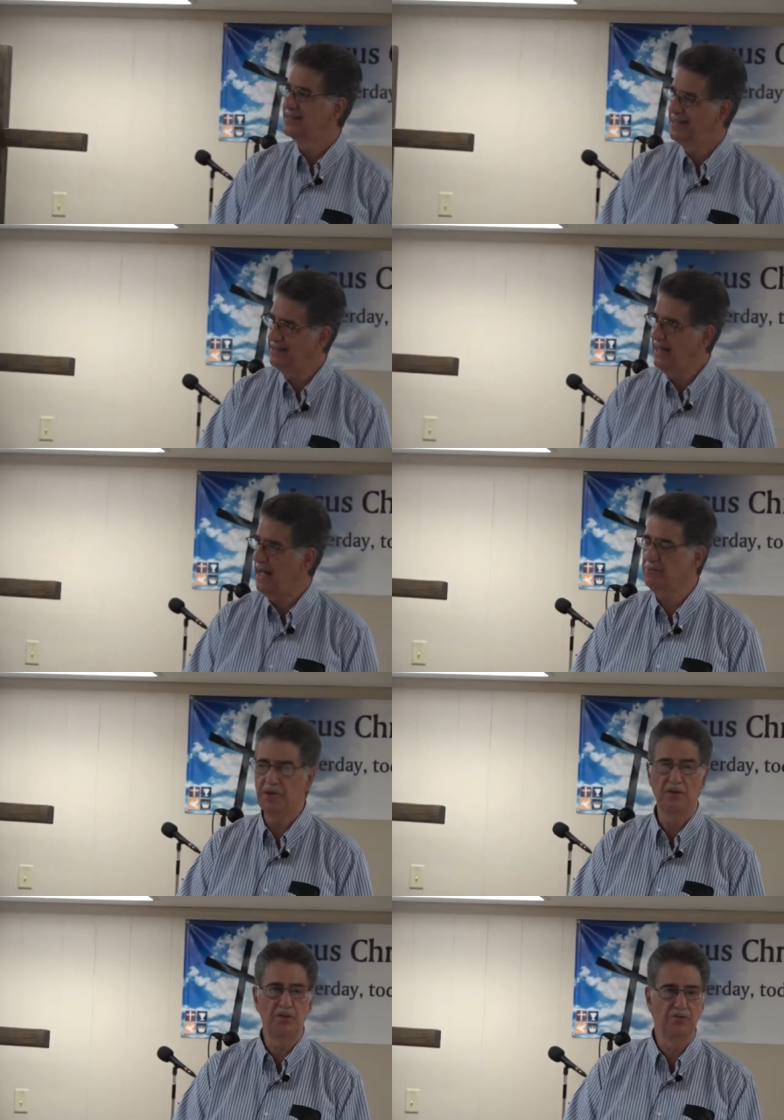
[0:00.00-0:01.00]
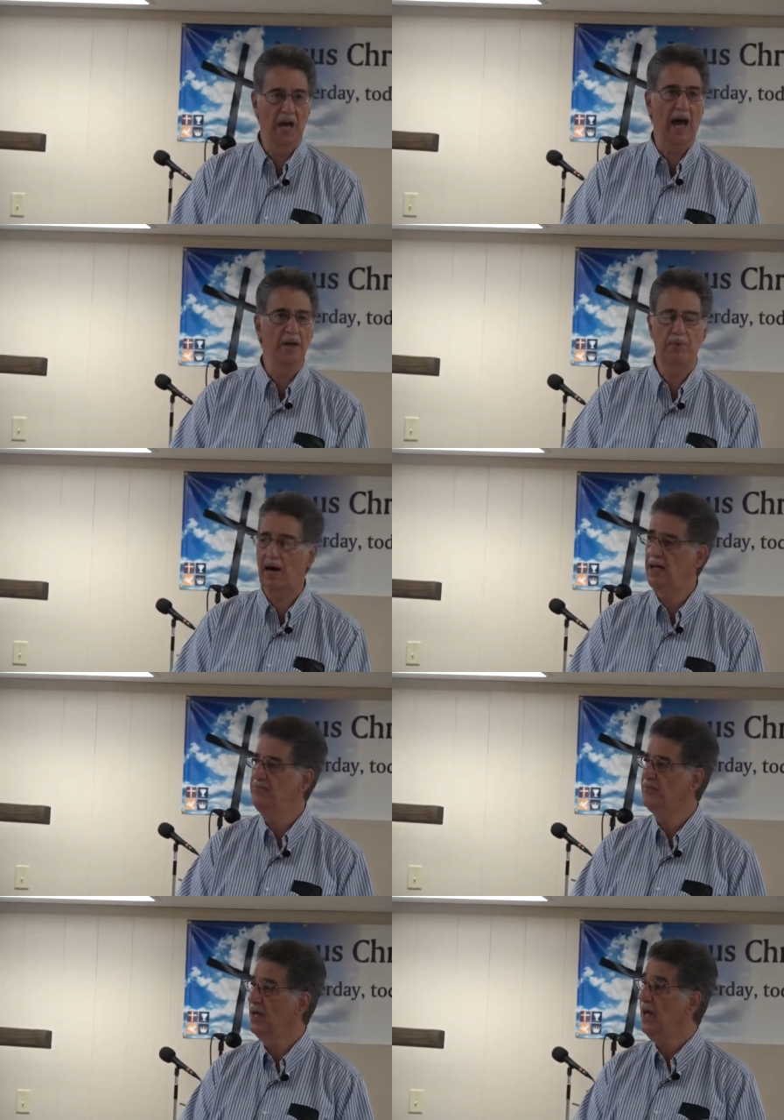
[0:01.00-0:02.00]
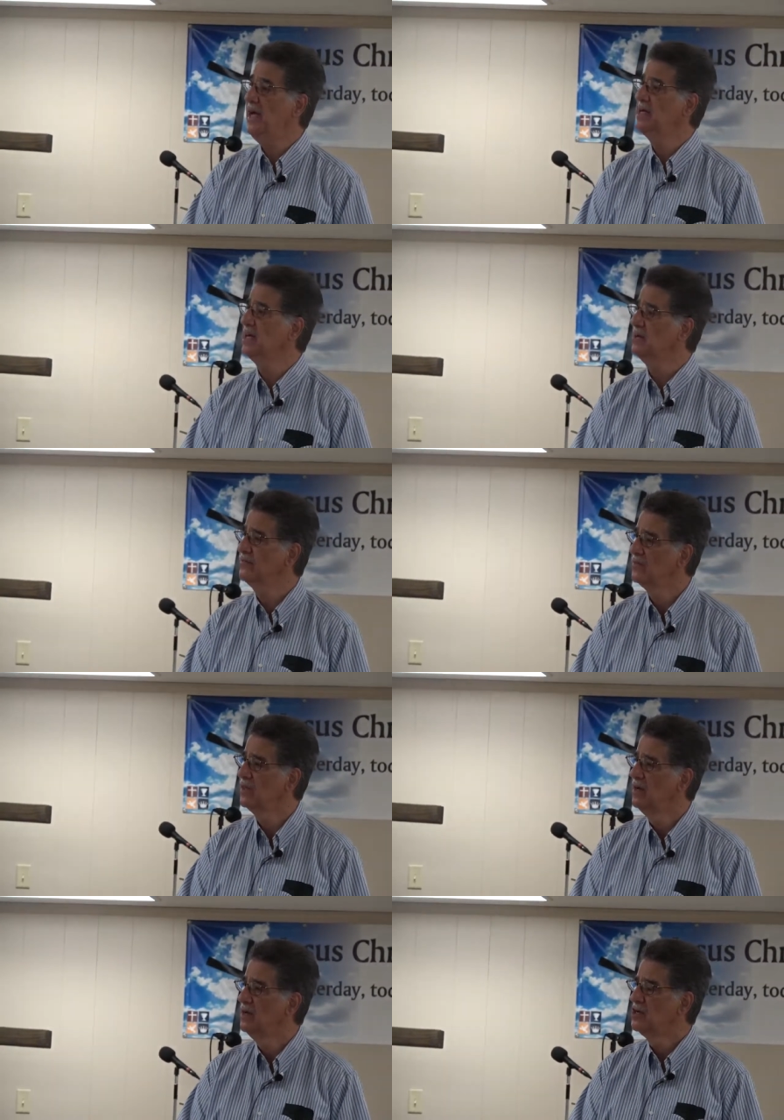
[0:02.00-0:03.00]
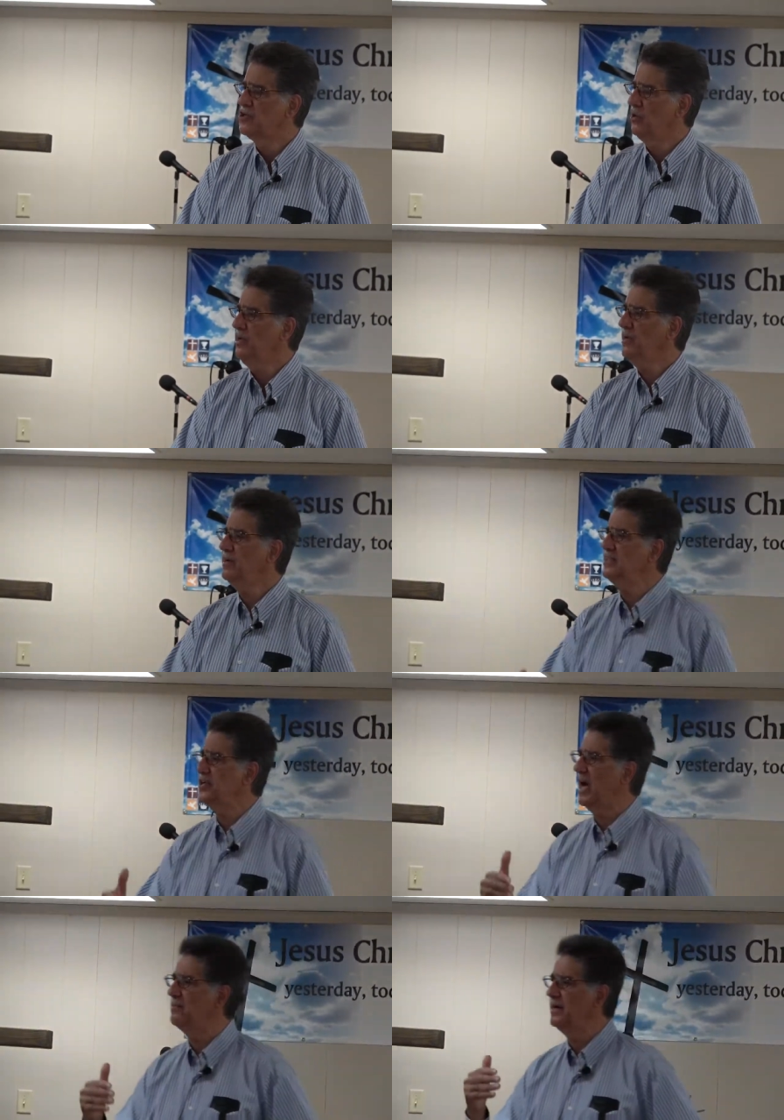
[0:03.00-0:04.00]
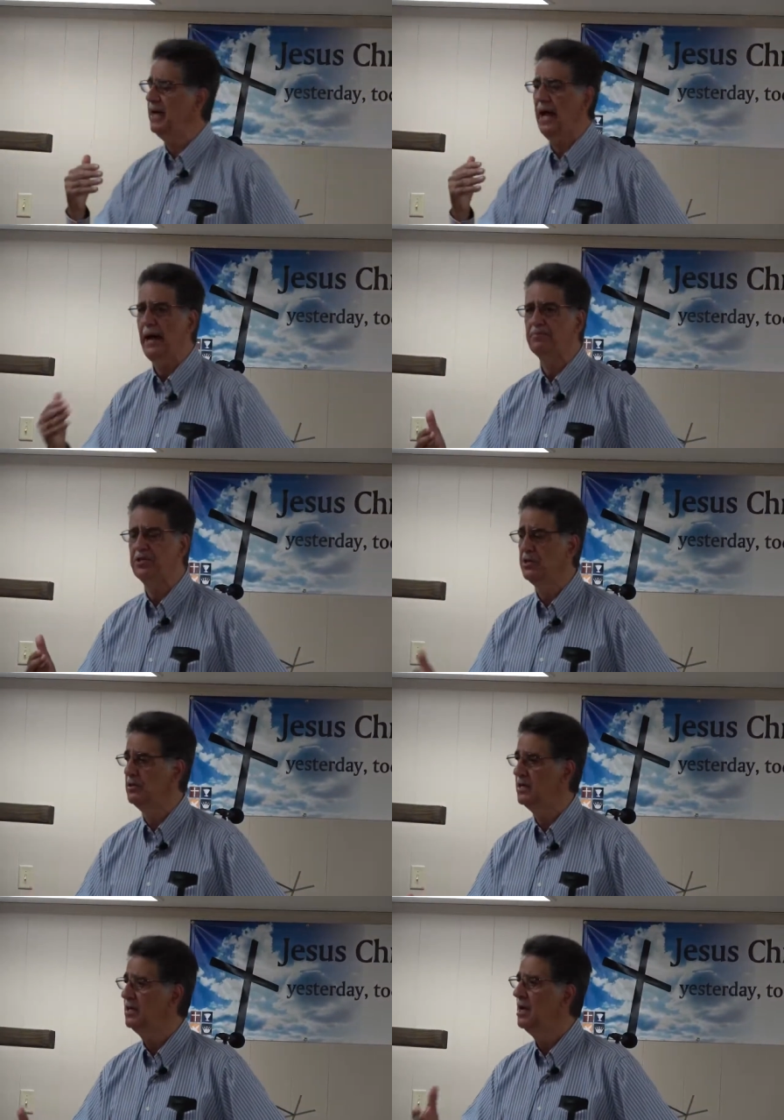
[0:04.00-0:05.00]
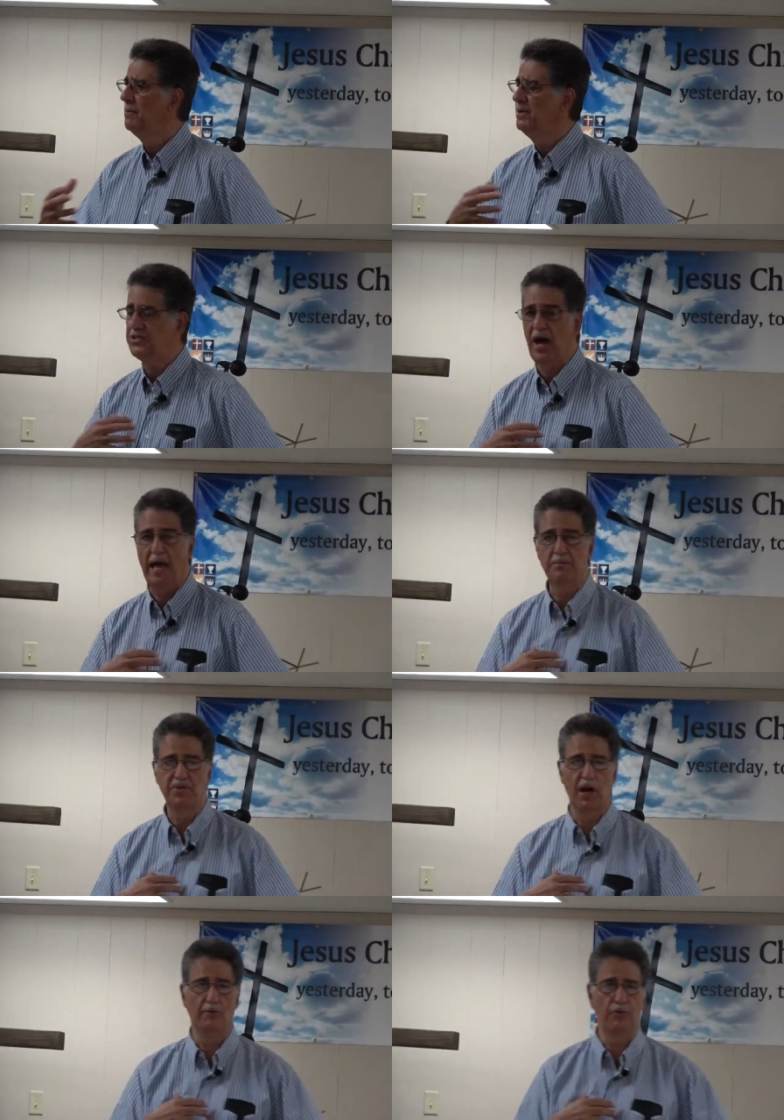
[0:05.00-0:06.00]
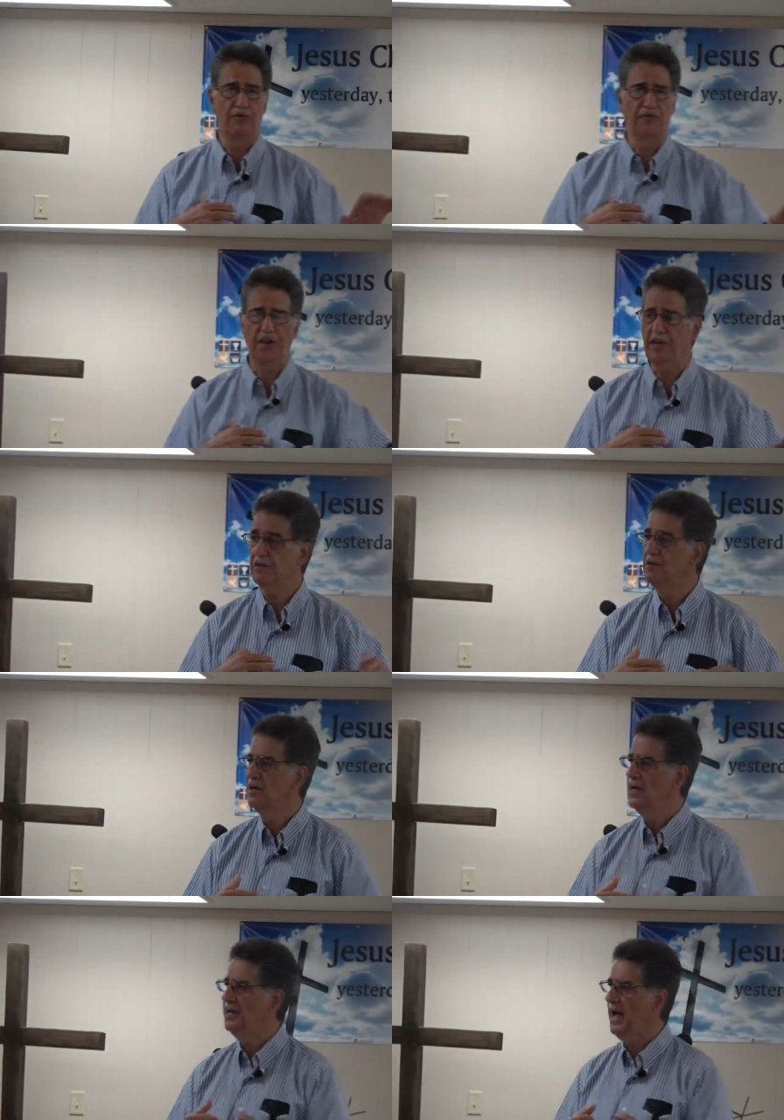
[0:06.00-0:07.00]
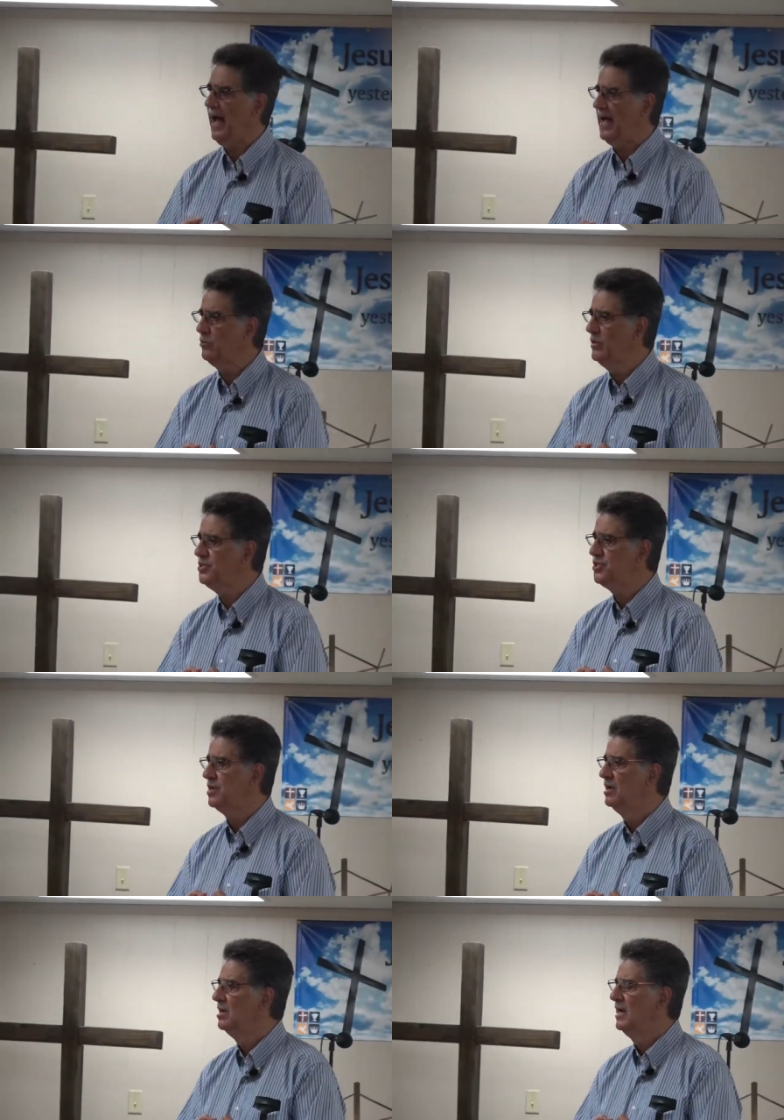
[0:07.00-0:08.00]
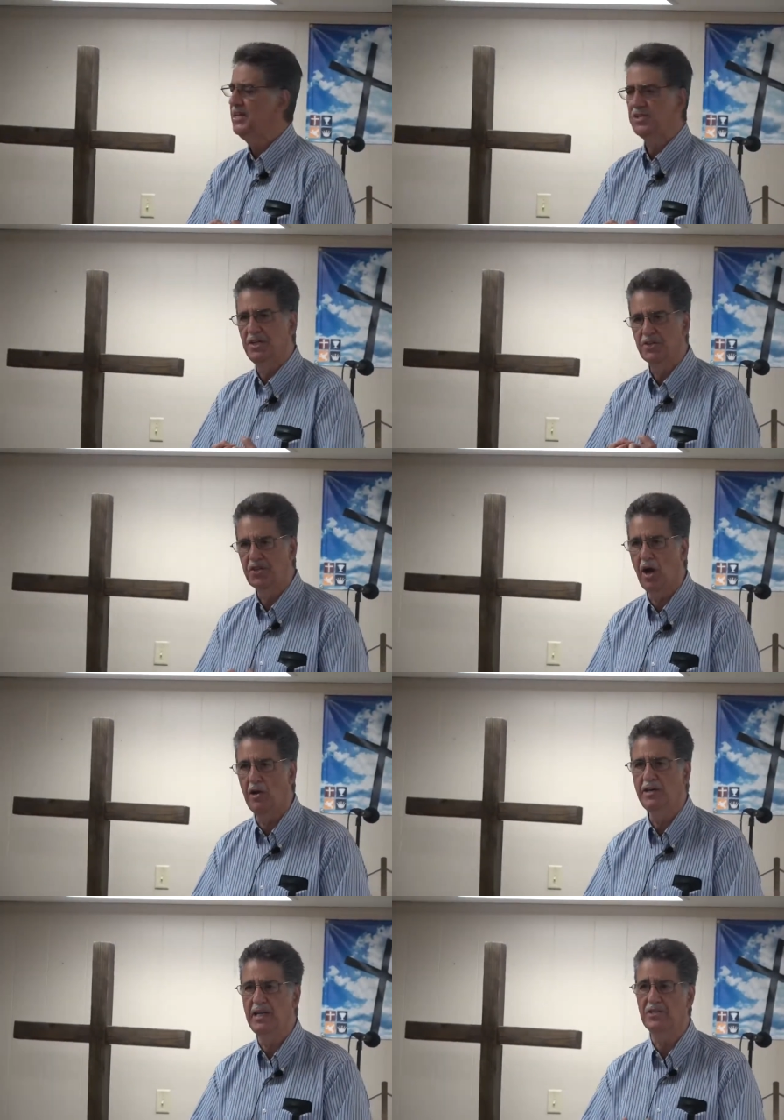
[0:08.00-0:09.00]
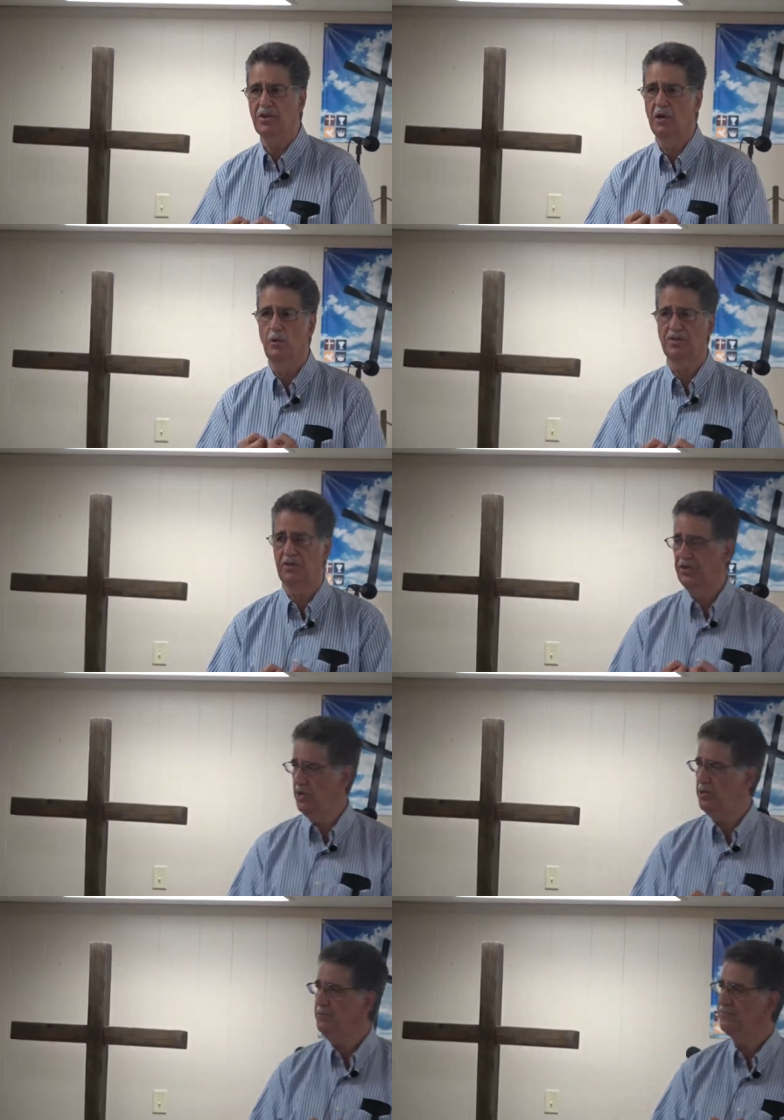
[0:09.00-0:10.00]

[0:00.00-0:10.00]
condemned to die by hanging. So here he's got to be absolutely beside himself with fear and anguish. He's concerned, he doesn't know what to do,